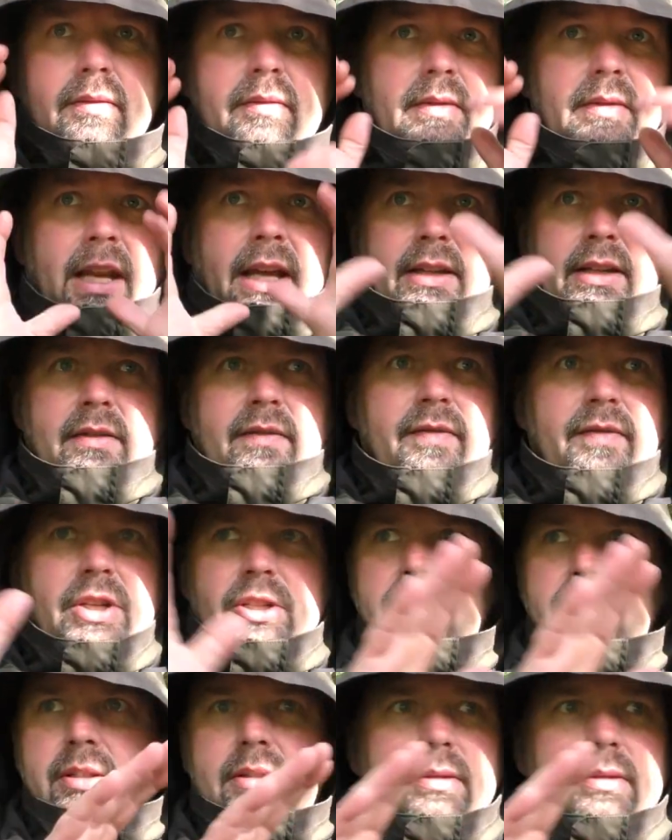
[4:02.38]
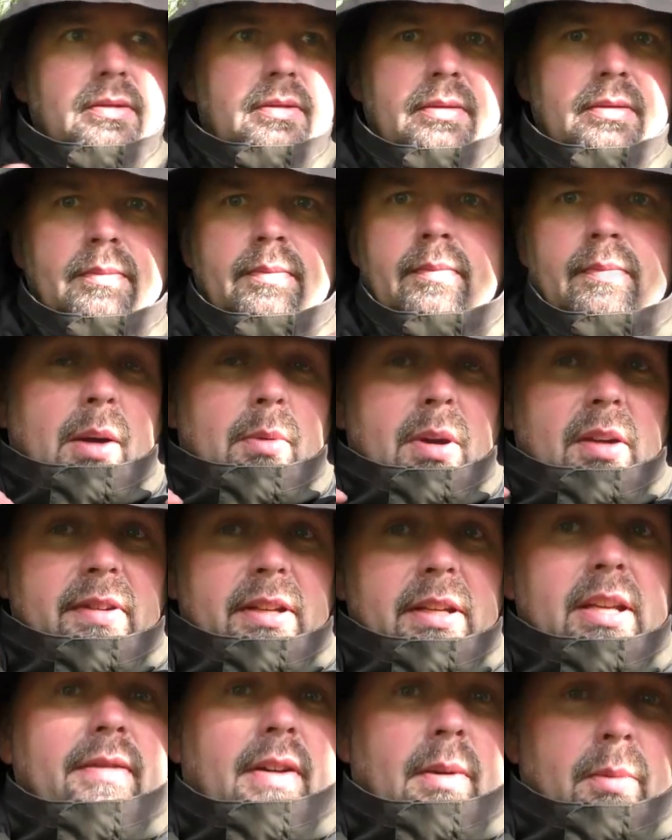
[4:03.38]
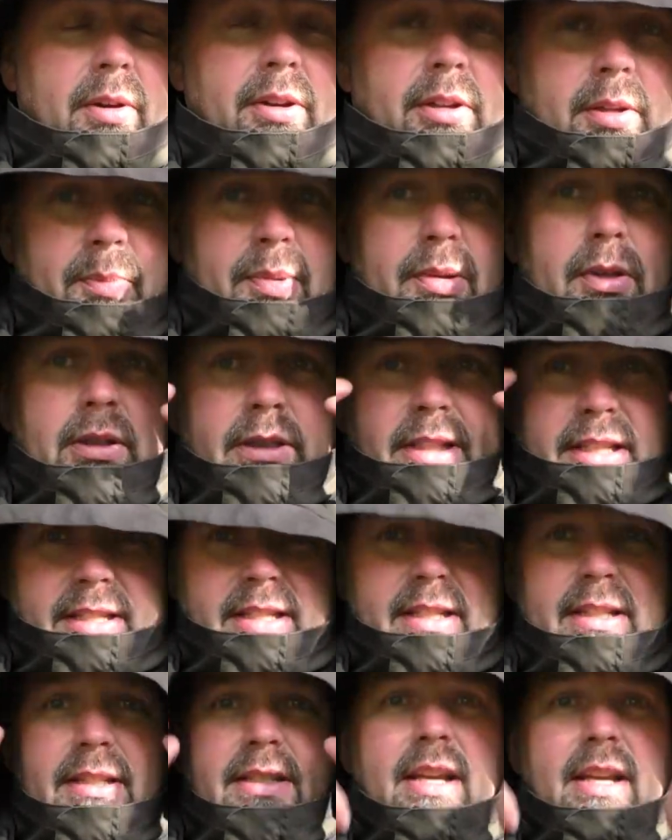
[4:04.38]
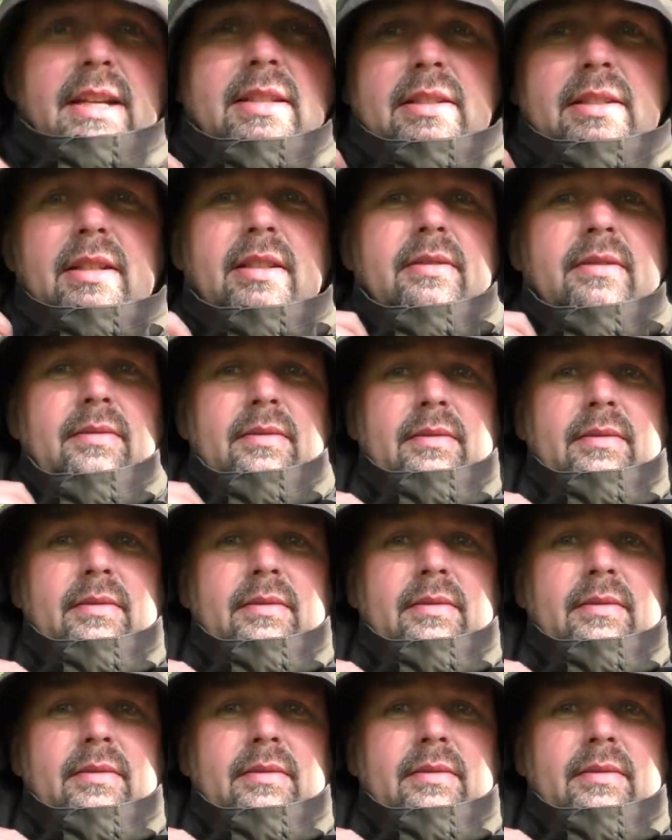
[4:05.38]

line of vision. However, if I wanted to pull this in tighter,